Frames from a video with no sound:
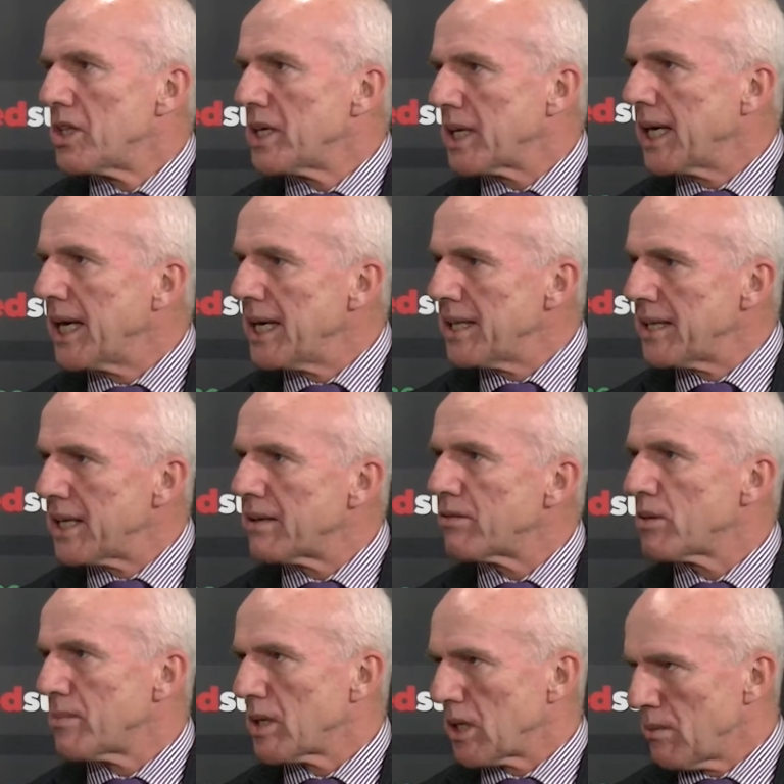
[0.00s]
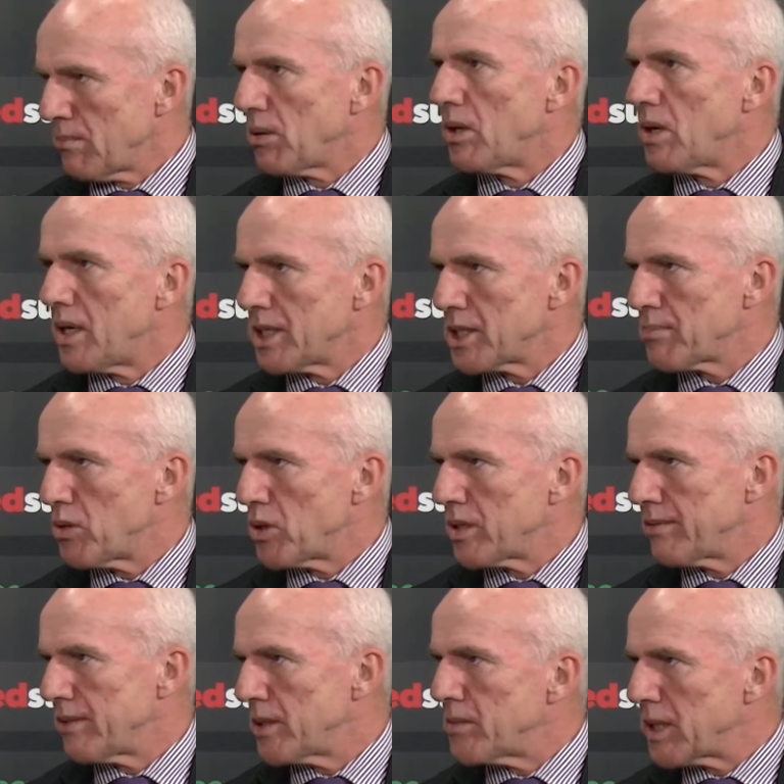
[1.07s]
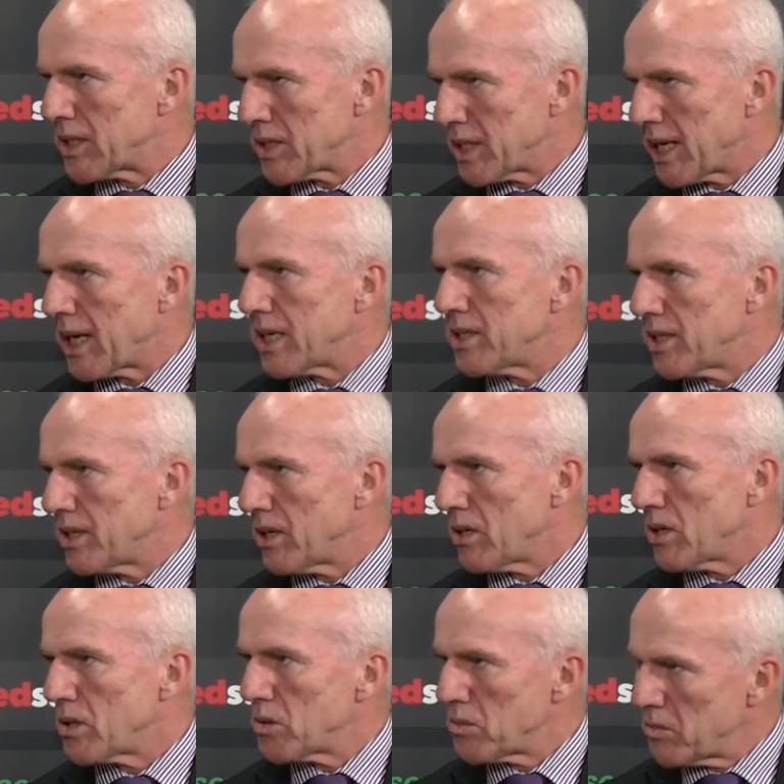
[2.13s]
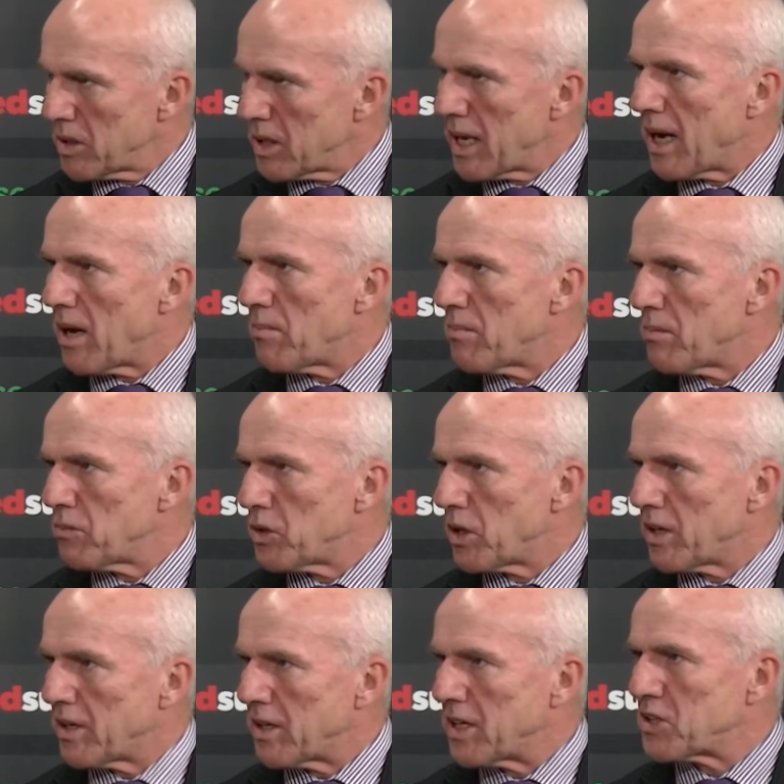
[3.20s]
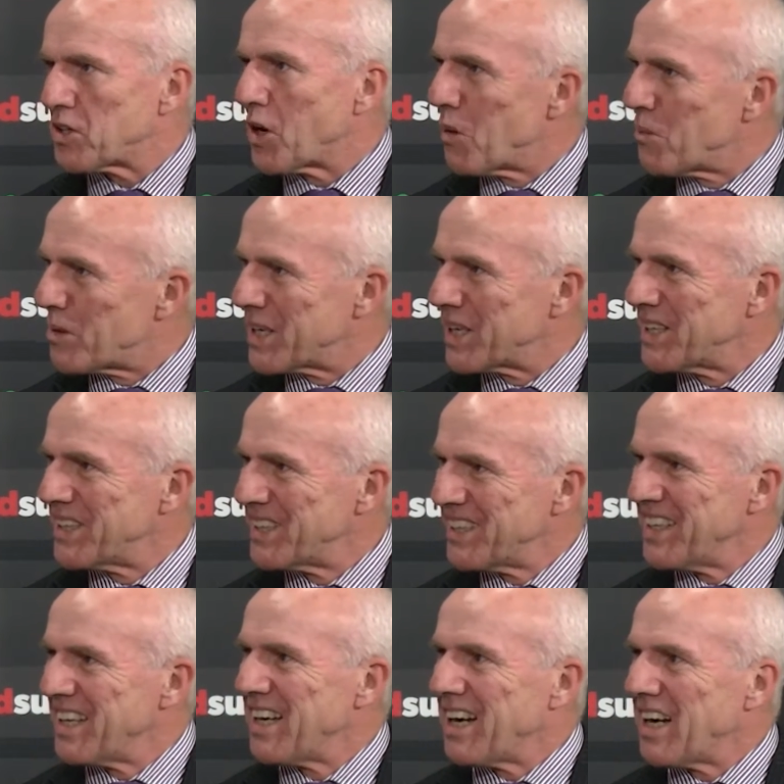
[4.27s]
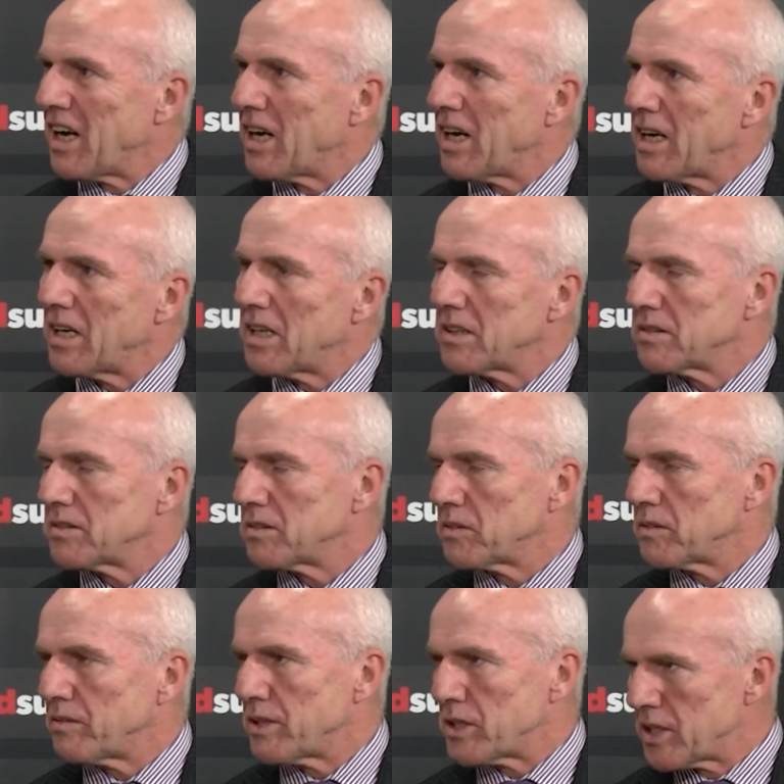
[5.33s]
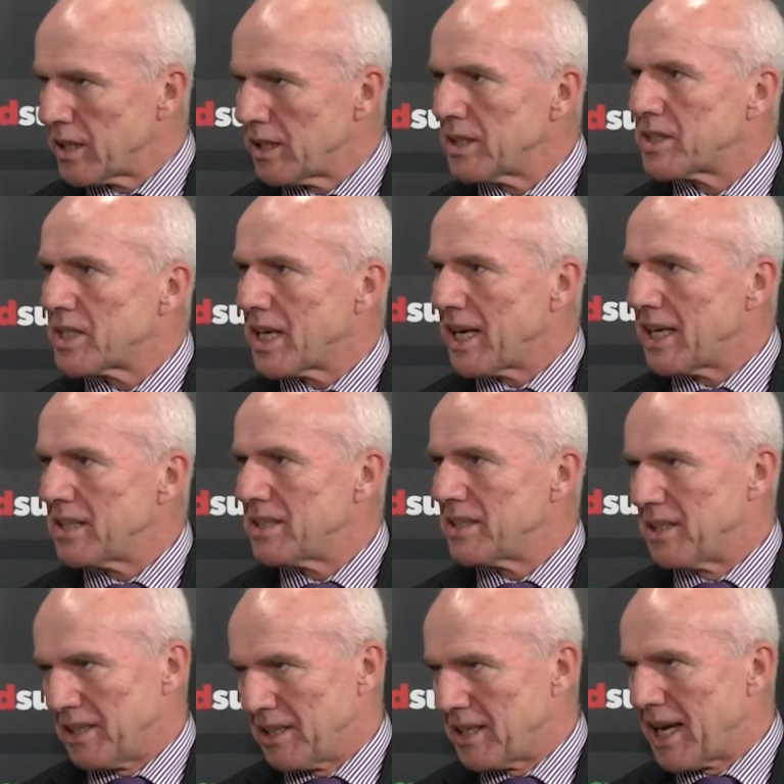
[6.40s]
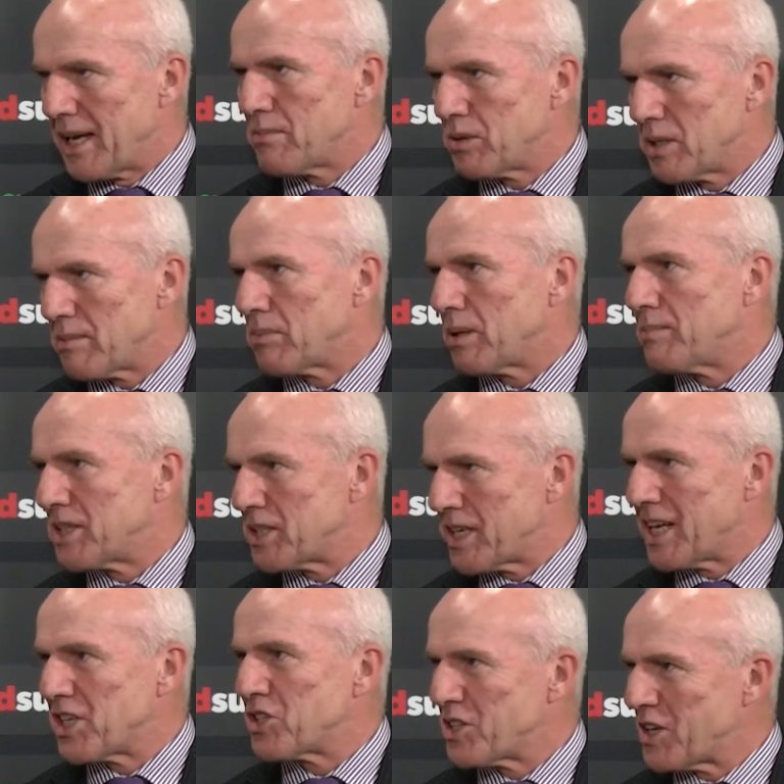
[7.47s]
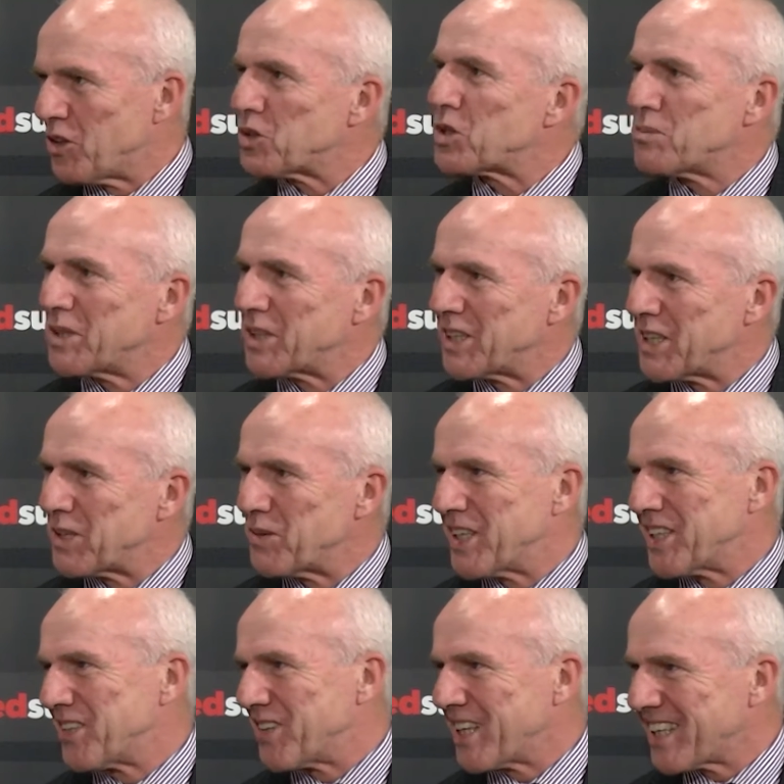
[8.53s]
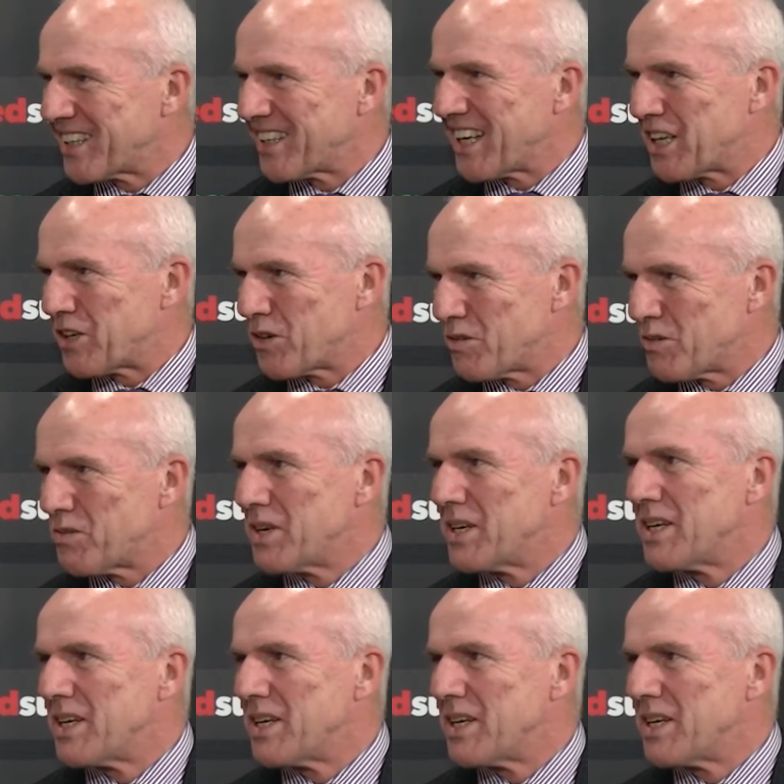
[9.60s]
the key thing from a compliance point of view, because the ATO um, not only is helping uh, facilitate and enable the implementation ultimately where the regulator of